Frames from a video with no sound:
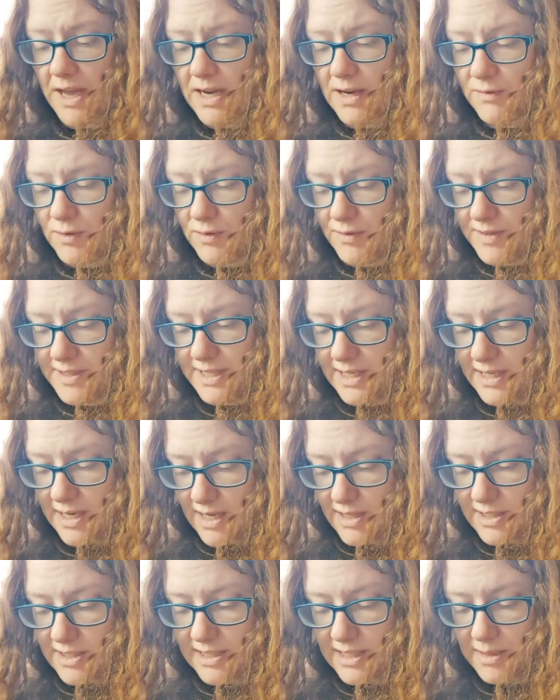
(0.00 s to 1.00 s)
of you've seen
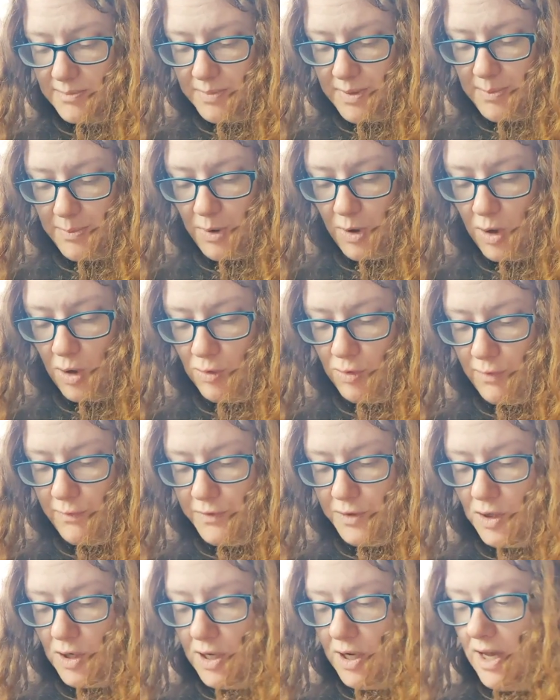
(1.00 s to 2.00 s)
it, seen people
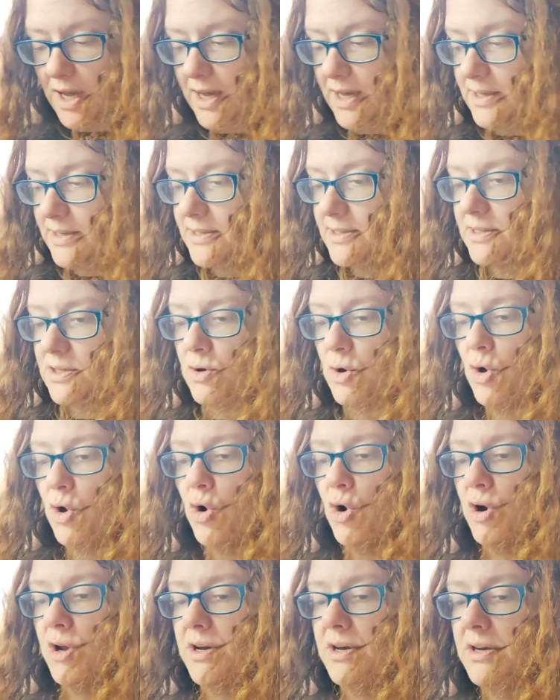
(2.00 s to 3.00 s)
reviewing it
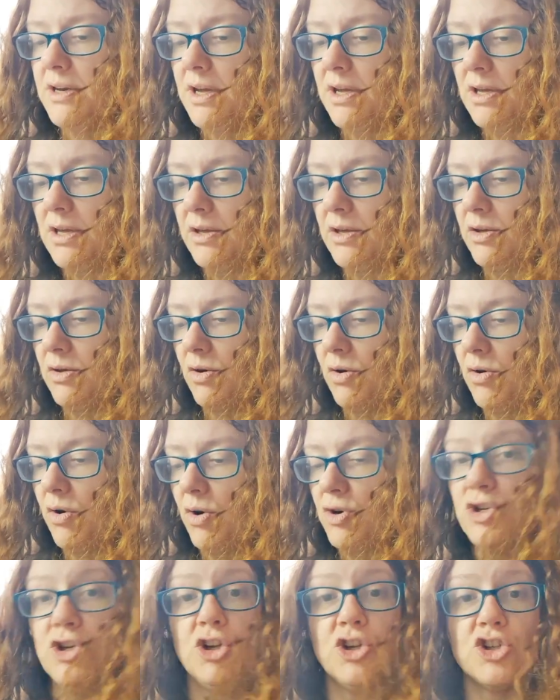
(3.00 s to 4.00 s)
on
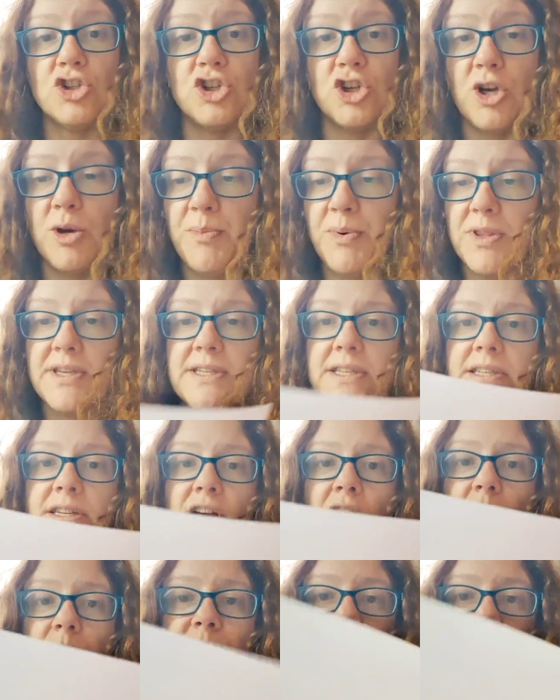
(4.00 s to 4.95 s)
on YouTube, but this is a company